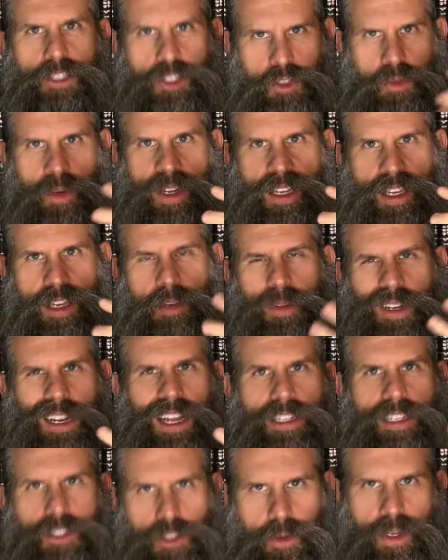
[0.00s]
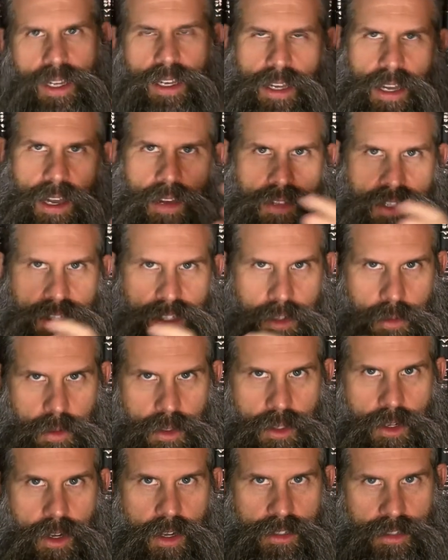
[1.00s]
shrinking, but not shrinking. Obviously, it
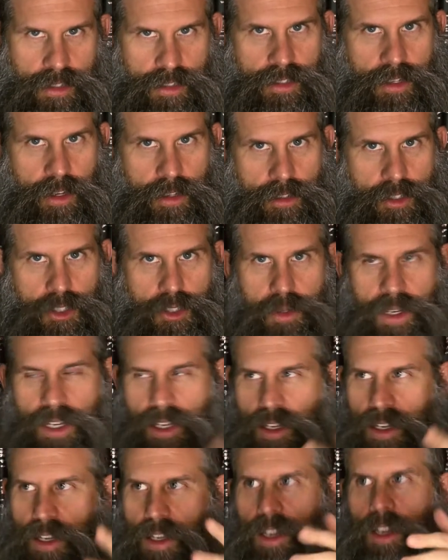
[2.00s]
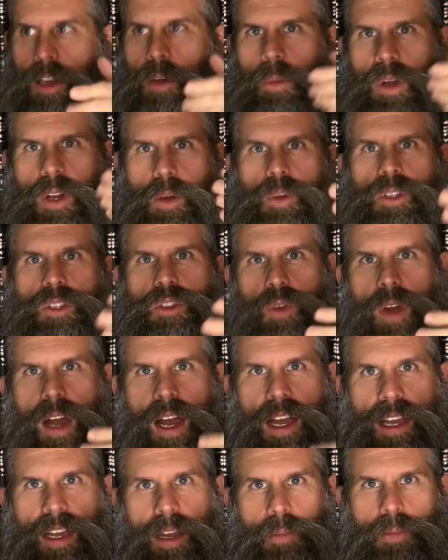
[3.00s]
wouldn't cause the skull to shrink, but it would
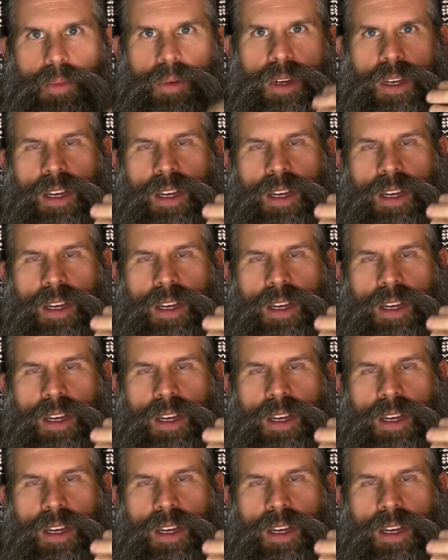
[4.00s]
dry up.